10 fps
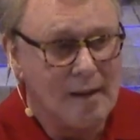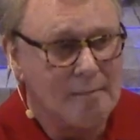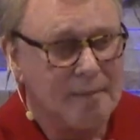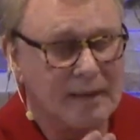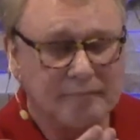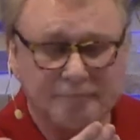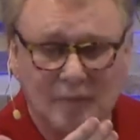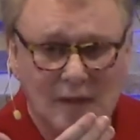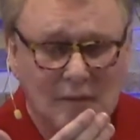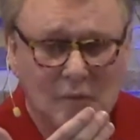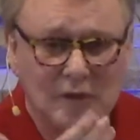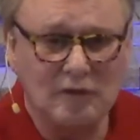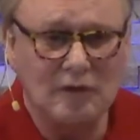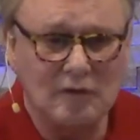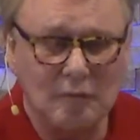But
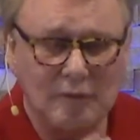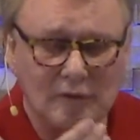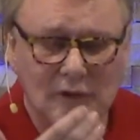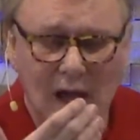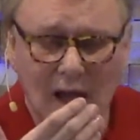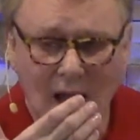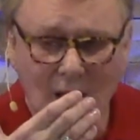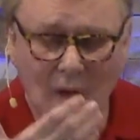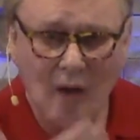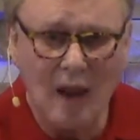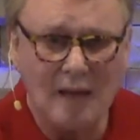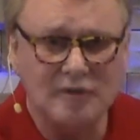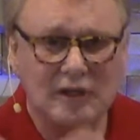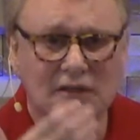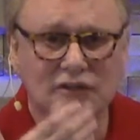all I'm
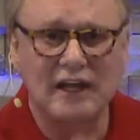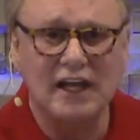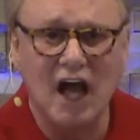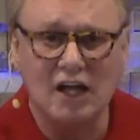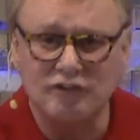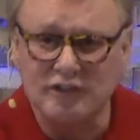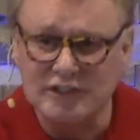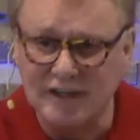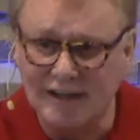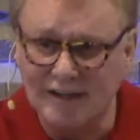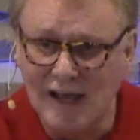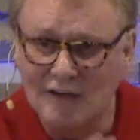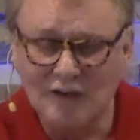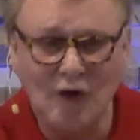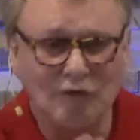saying is stay conscious in it.
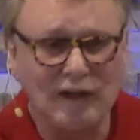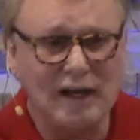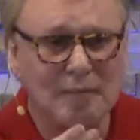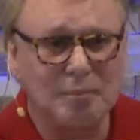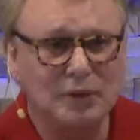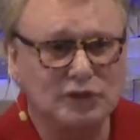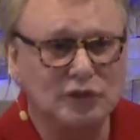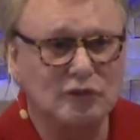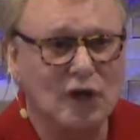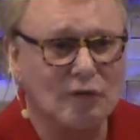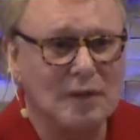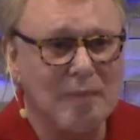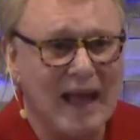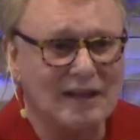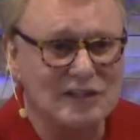Don't let it put you totally
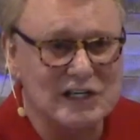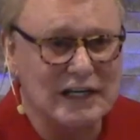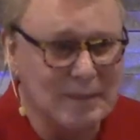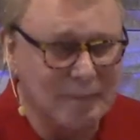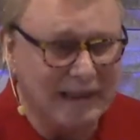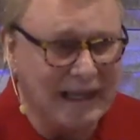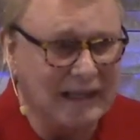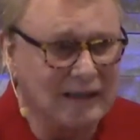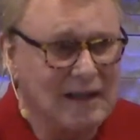back asleep again.